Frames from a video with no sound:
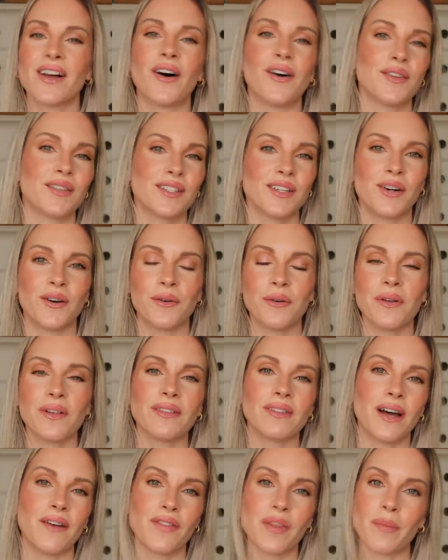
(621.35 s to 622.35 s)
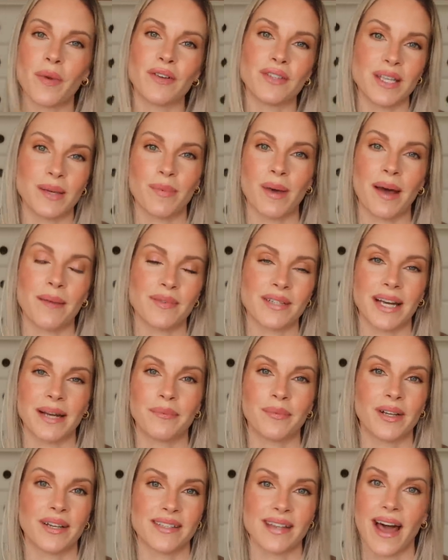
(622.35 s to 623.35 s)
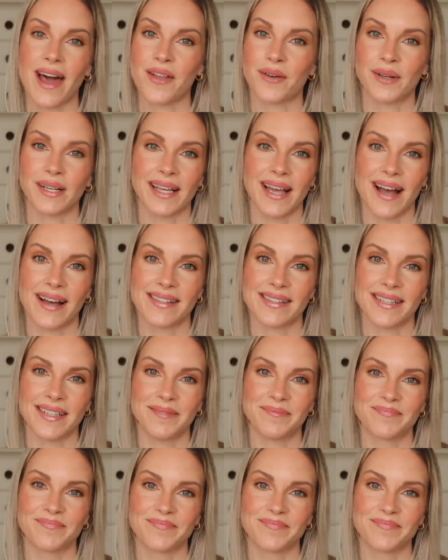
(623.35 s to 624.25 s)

Also love the Multi-Peptide Plus Hyaluronic Acid.